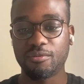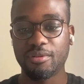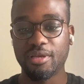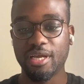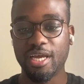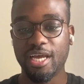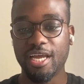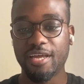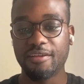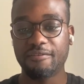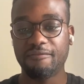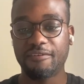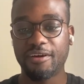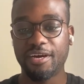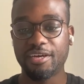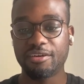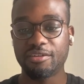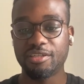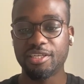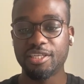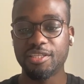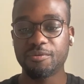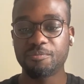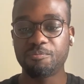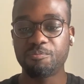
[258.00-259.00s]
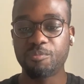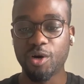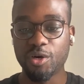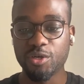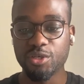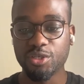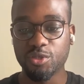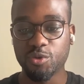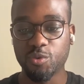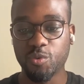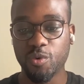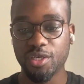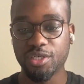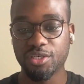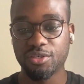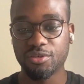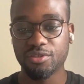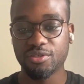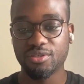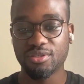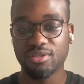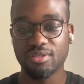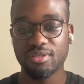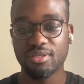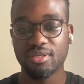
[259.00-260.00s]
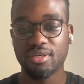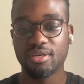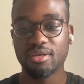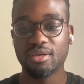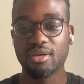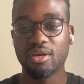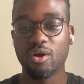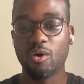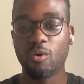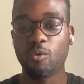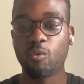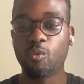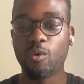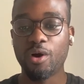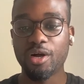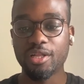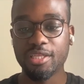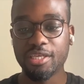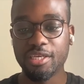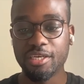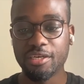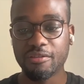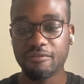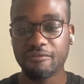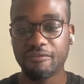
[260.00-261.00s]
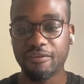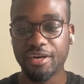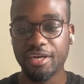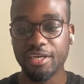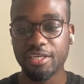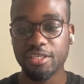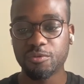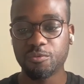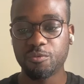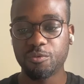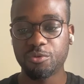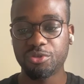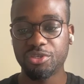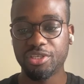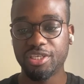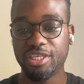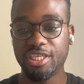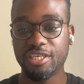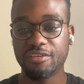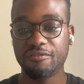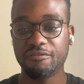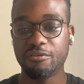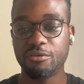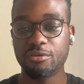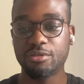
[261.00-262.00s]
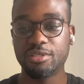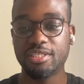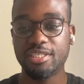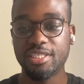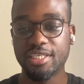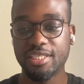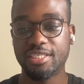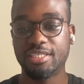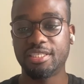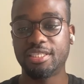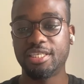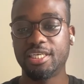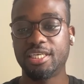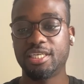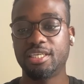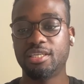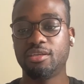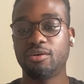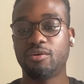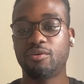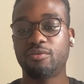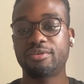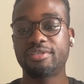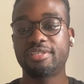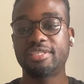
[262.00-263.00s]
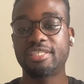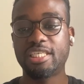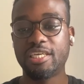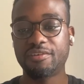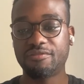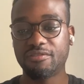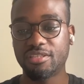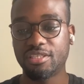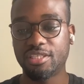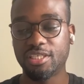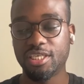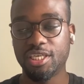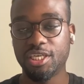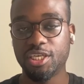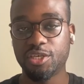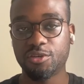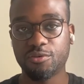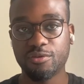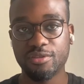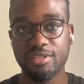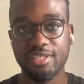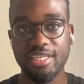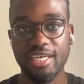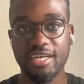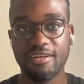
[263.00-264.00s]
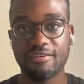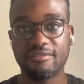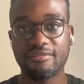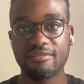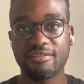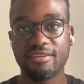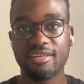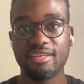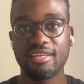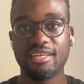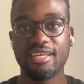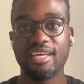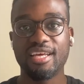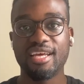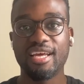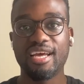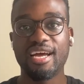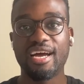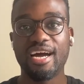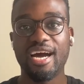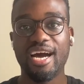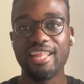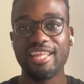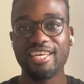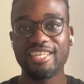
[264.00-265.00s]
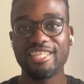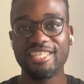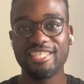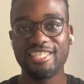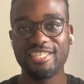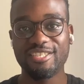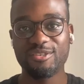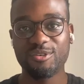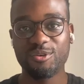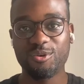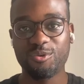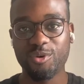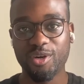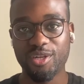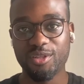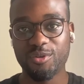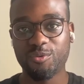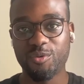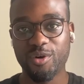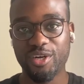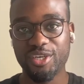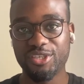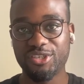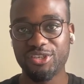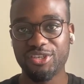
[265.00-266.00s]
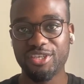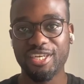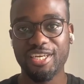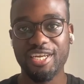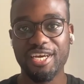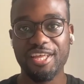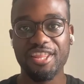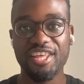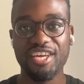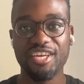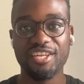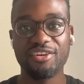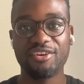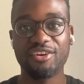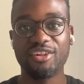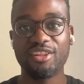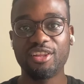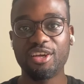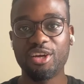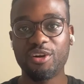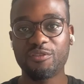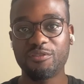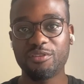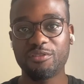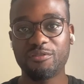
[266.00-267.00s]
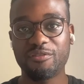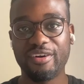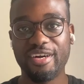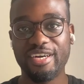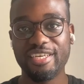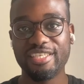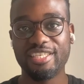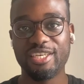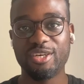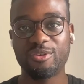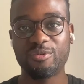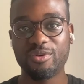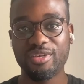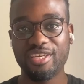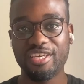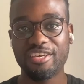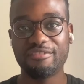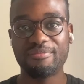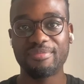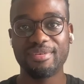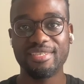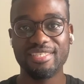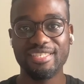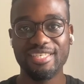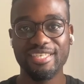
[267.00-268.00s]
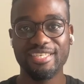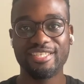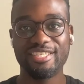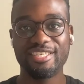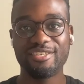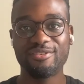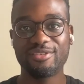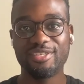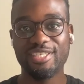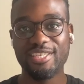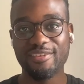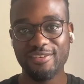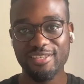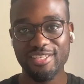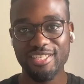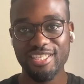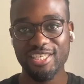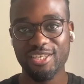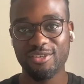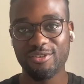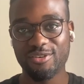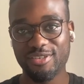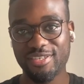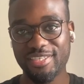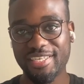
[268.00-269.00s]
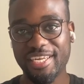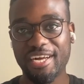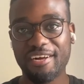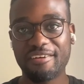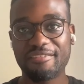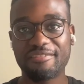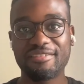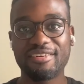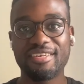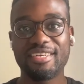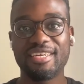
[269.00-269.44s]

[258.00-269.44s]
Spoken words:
And finally, the bonus question, what key advice would you give your 16 or 17-year-old self? I think this is a great question, and I think there are a lot of advice that I would give my 16 or 17-year-old self.